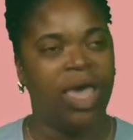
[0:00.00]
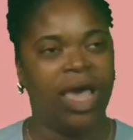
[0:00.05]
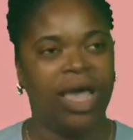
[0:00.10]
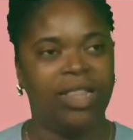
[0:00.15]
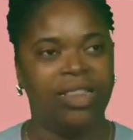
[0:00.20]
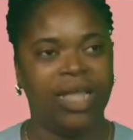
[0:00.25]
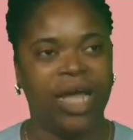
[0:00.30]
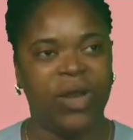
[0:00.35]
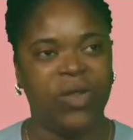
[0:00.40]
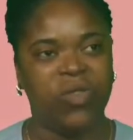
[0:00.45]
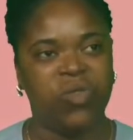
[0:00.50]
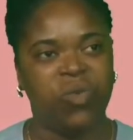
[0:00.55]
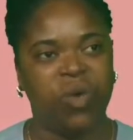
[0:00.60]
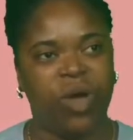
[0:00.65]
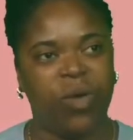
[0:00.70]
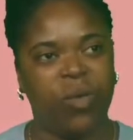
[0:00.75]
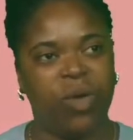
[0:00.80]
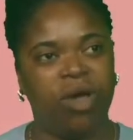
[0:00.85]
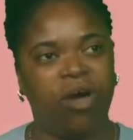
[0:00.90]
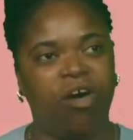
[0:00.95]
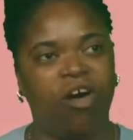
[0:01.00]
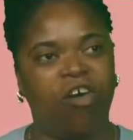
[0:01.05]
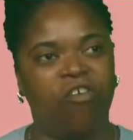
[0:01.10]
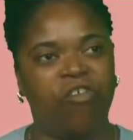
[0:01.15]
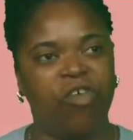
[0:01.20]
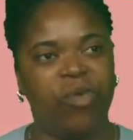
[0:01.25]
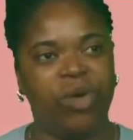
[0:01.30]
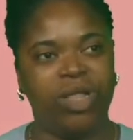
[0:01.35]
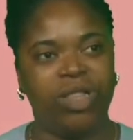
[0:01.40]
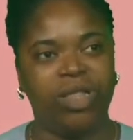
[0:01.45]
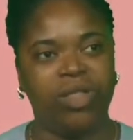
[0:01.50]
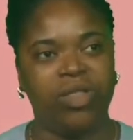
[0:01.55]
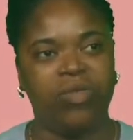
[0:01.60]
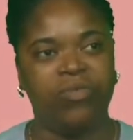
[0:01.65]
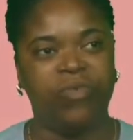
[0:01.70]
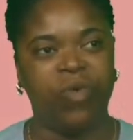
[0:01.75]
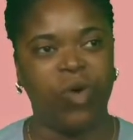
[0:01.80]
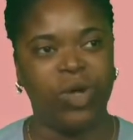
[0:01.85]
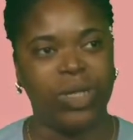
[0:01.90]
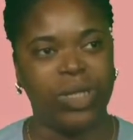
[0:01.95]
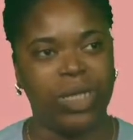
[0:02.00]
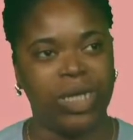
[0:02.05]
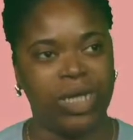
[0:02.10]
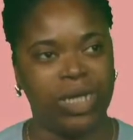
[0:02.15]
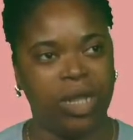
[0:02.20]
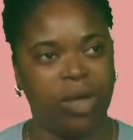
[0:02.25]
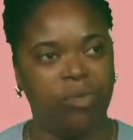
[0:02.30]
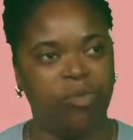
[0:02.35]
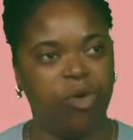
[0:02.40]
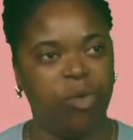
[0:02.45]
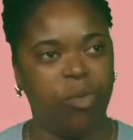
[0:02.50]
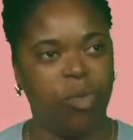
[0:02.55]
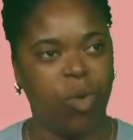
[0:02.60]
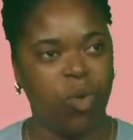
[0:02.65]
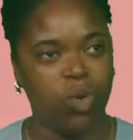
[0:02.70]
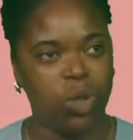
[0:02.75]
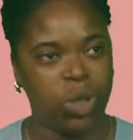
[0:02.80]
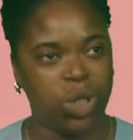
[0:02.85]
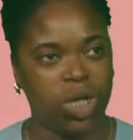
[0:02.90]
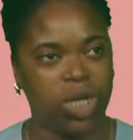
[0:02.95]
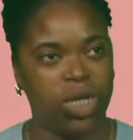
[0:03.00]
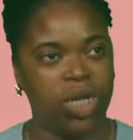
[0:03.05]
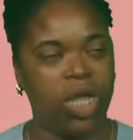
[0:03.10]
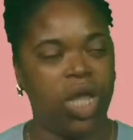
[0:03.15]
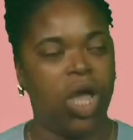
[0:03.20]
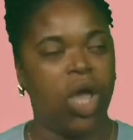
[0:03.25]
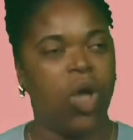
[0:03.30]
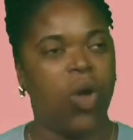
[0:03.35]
and that is why we're offering this 14-day promotion